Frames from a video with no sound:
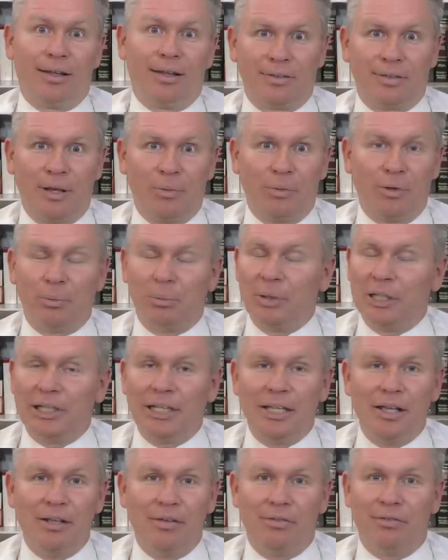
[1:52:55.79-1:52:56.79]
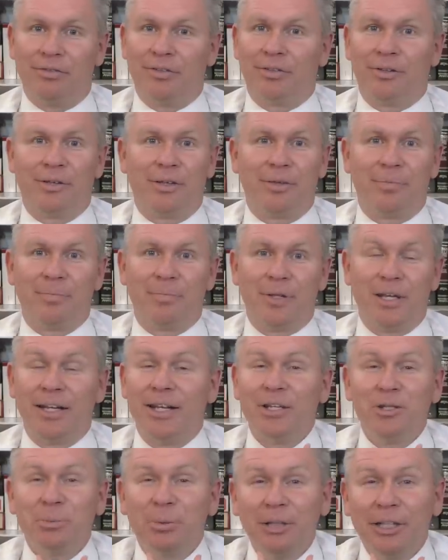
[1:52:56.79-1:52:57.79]
that will believe in
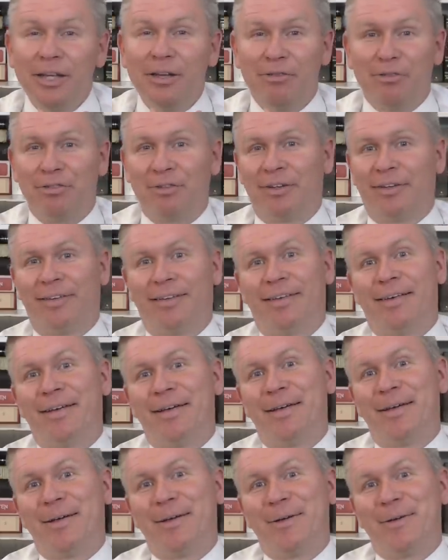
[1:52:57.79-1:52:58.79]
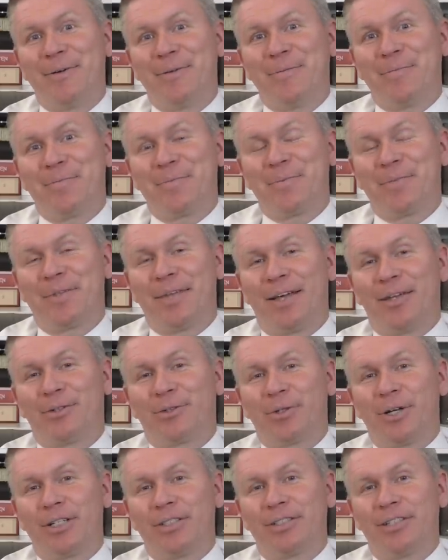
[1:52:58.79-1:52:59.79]
his belief and
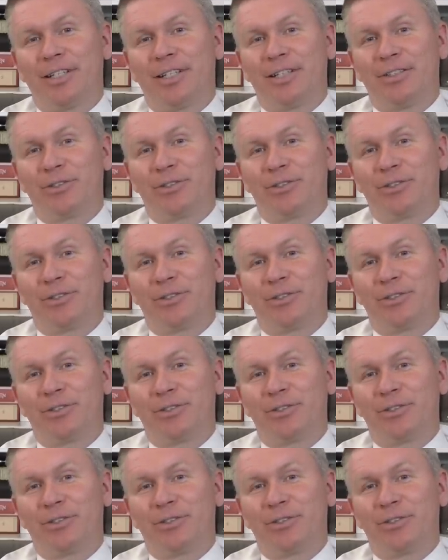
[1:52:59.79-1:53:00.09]
trust in his